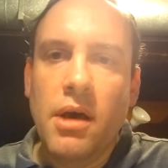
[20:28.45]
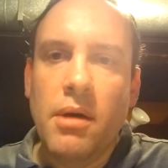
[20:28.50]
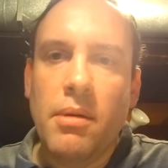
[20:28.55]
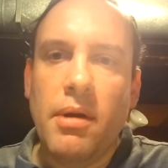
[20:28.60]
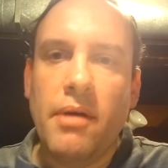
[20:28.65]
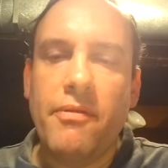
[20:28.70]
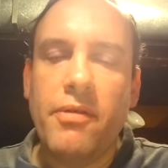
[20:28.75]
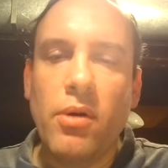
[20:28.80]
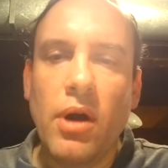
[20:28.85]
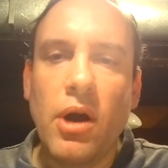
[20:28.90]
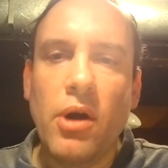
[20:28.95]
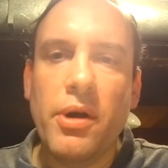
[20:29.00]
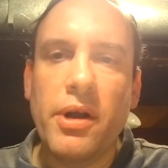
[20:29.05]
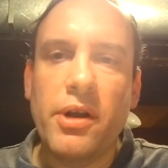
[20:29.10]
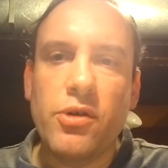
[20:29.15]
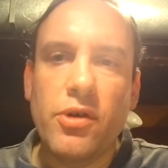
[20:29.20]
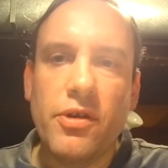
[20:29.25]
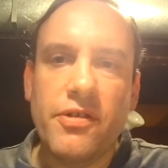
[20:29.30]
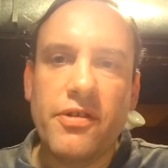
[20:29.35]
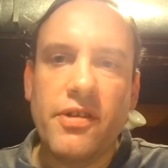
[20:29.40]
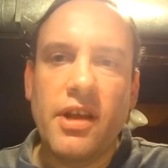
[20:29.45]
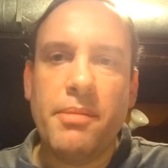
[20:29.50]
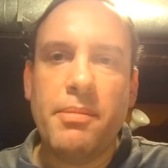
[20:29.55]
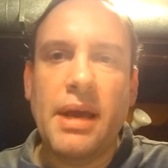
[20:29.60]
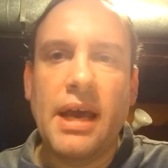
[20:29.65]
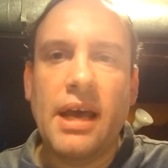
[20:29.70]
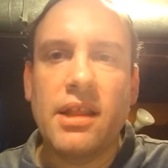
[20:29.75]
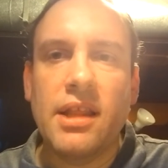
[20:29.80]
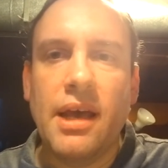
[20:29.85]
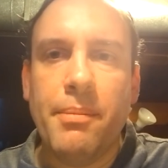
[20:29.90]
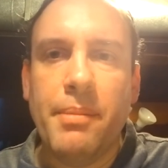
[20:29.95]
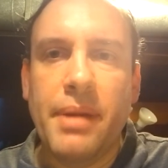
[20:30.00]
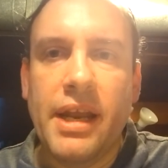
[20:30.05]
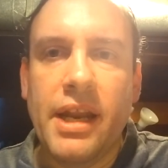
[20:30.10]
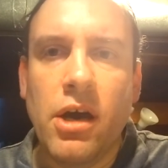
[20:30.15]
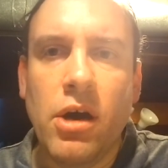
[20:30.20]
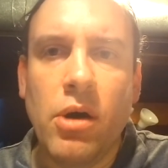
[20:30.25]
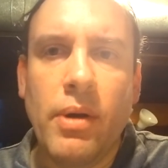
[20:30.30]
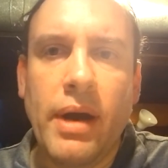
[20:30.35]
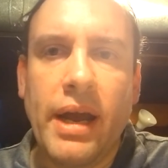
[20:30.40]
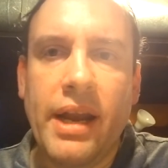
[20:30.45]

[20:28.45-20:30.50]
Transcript: But if you are interested, yeah, let me know.